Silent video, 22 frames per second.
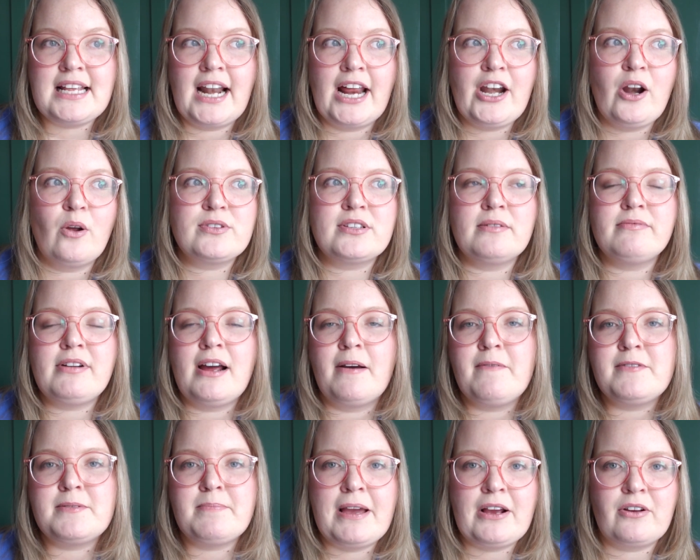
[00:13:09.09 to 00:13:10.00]
And I know
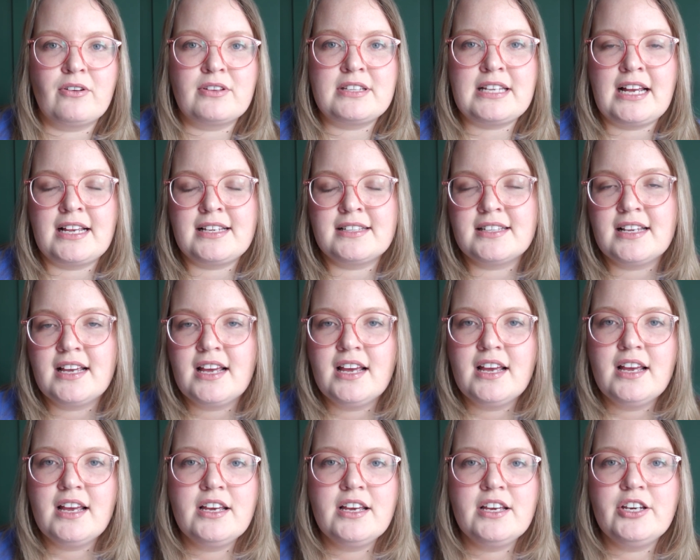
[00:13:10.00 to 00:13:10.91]
sometimes Michael's has,
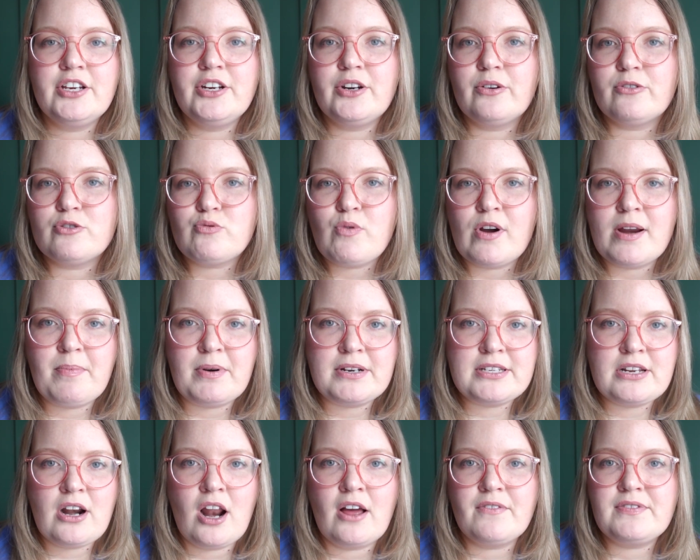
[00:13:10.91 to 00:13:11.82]
you know,
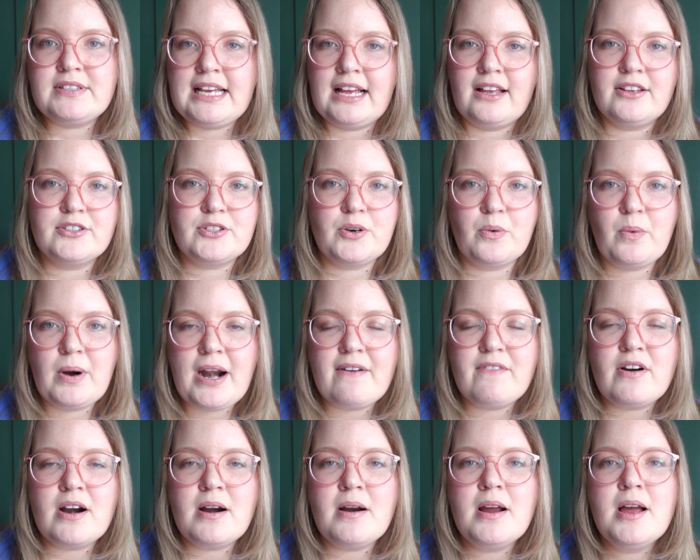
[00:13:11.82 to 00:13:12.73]
20% off sales or
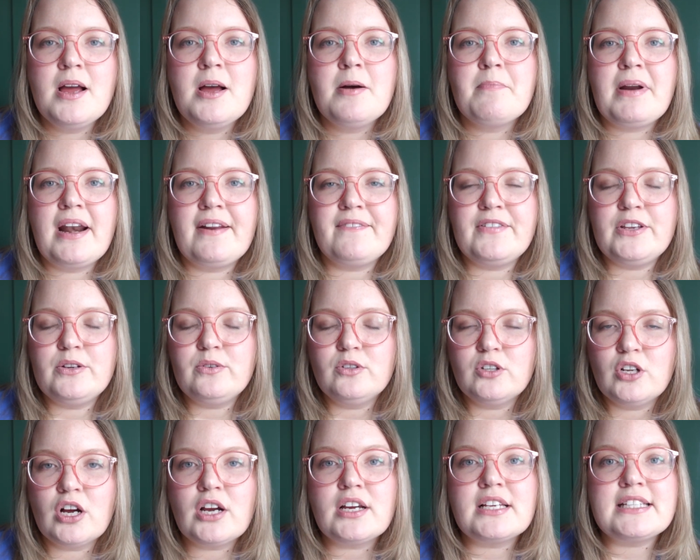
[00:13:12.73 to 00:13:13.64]
whatever, but if you
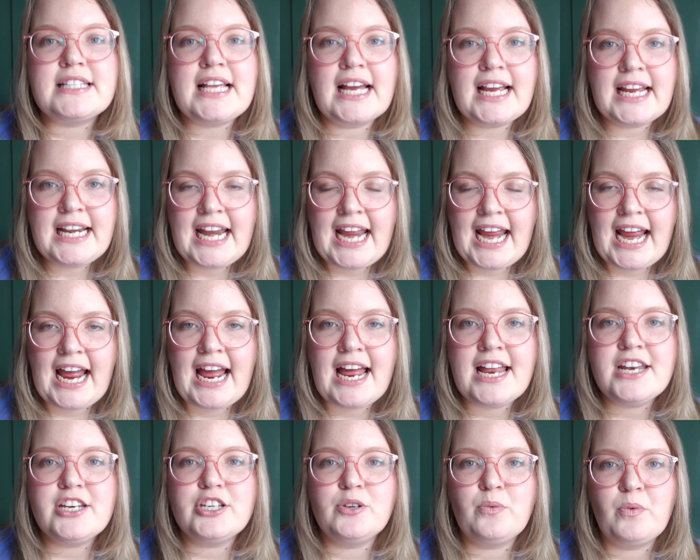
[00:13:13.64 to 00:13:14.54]
look
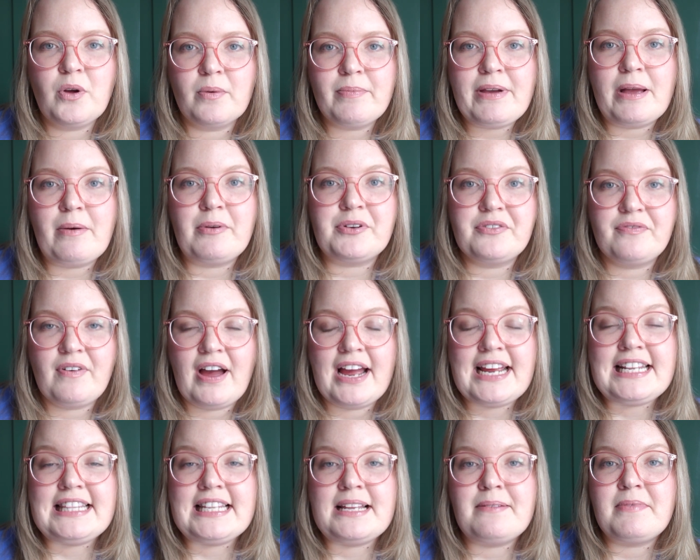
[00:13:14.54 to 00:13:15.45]
secondhand, you will be able to
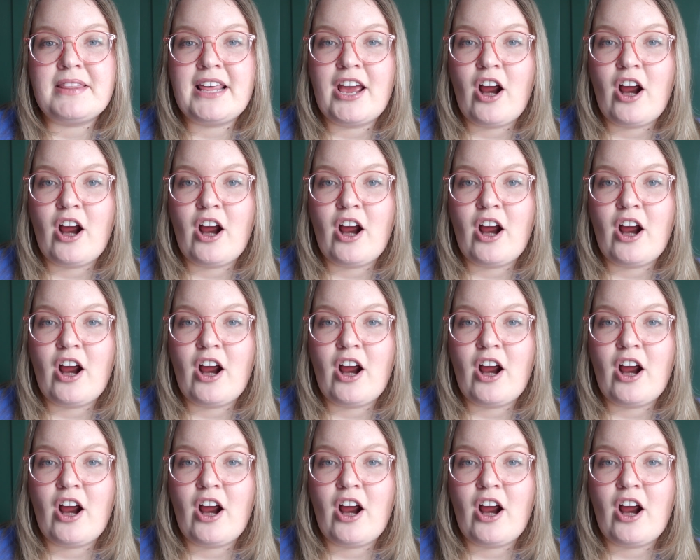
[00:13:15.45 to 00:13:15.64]
find them.